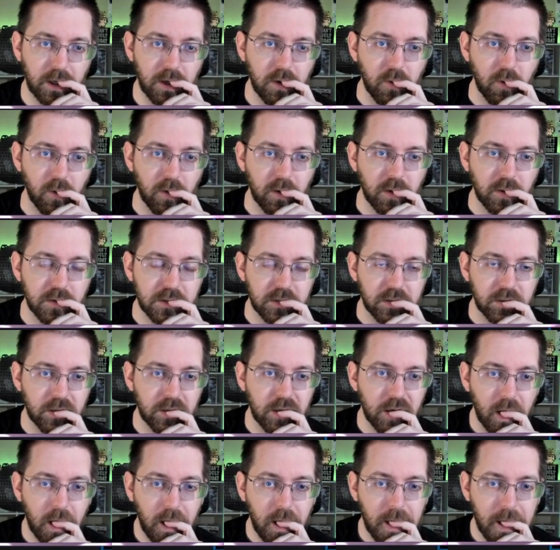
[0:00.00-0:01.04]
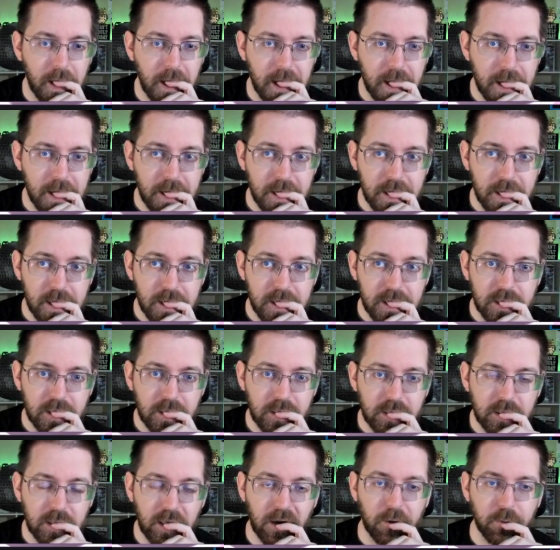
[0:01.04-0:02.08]
doors.
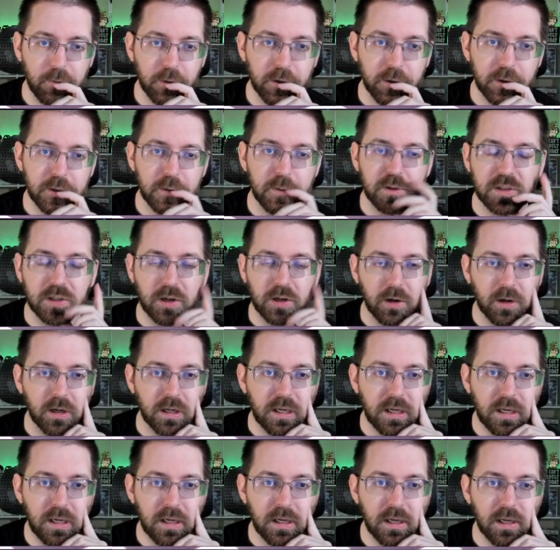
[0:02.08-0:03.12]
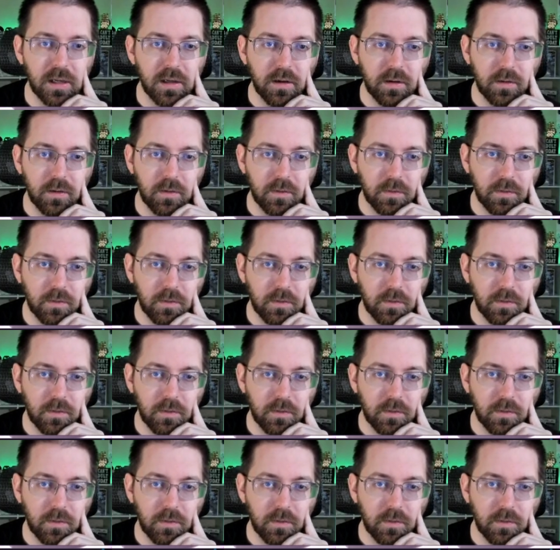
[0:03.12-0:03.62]
That'll reduce our key.